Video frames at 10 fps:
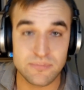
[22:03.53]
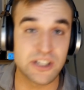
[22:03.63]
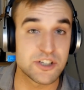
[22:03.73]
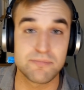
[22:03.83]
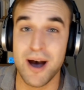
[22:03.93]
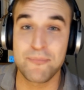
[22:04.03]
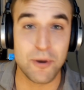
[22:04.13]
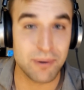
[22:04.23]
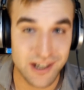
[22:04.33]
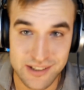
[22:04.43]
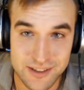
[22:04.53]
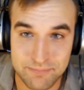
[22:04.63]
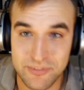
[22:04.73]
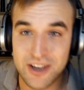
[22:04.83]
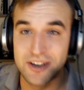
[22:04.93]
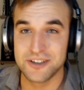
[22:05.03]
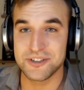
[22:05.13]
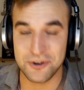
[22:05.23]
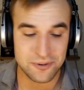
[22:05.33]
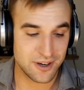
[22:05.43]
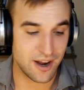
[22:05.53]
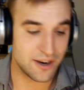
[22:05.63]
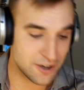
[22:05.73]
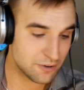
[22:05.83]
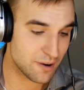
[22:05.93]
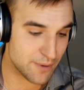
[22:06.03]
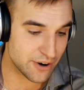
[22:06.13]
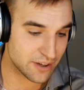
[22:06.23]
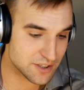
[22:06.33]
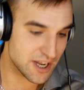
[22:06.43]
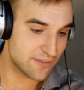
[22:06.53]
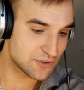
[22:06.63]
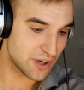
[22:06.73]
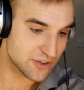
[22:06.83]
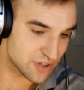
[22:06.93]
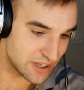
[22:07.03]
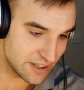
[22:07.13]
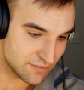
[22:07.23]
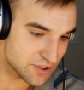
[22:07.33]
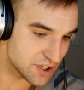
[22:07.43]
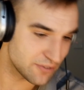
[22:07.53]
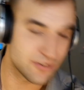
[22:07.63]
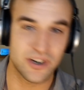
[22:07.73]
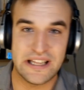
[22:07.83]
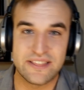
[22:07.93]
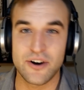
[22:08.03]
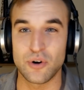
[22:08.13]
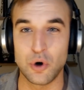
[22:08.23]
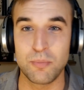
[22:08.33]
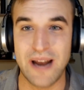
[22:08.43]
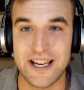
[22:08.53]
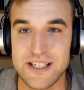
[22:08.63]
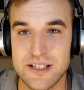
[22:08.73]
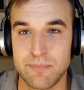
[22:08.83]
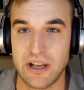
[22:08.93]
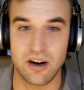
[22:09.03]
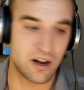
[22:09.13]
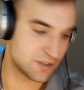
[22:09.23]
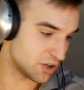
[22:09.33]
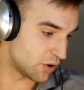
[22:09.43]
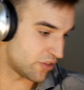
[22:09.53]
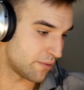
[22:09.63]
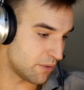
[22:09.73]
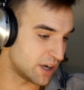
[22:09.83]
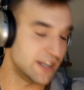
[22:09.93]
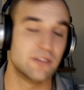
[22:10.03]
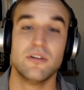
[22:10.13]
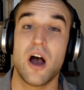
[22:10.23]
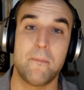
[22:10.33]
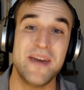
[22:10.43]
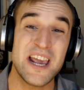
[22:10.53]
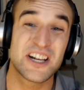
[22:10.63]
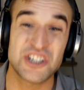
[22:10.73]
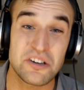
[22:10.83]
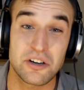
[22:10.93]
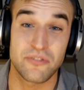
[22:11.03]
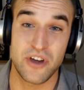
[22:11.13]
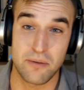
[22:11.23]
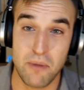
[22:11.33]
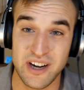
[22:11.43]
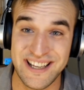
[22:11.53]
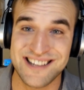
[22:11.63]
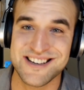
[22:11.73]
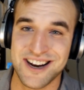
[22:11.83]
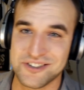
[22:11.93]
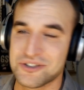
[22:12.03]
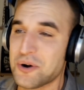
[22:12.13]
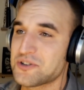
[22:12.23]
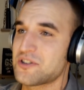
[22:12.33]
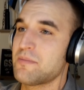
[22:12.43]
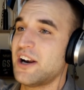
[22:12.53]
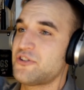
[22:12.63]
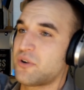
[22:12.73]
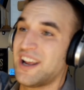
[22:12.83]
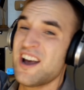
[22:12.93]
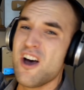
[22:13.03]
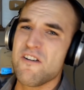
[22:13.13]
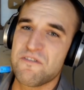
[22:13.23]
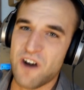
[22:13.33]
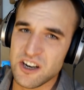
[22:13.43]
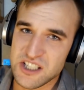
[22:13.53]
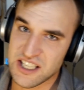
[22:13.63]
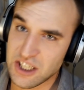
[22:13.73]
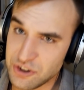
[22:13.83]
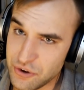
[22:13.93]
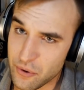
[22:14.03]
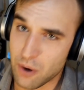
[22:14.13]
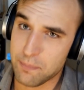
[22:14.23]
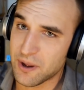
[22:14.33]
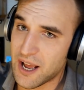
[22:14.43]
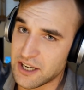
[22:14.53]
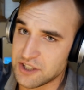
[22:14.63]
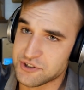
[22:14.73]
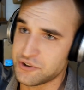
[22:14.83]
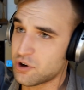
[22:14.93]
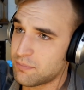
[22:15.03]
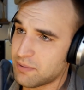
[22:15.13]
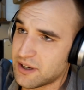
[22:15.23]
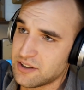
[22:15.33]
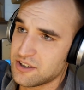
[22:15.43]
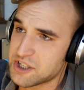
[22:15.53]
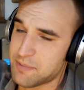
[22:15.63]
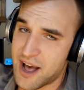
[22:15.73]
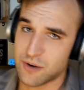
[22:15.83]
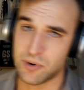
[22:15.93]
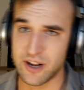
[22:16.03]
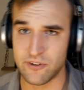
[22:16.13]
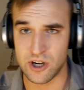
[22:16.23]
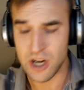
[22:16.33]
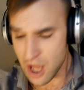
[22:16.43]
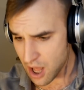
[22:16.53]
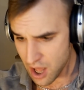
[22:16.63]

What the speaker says: This is my propaganda. So I know Americans have to actually suffer in their homeland because all of their money, a big chunk of their money and taxes goes to the military funding in Europe and Eastern Europe and Japan, whatever.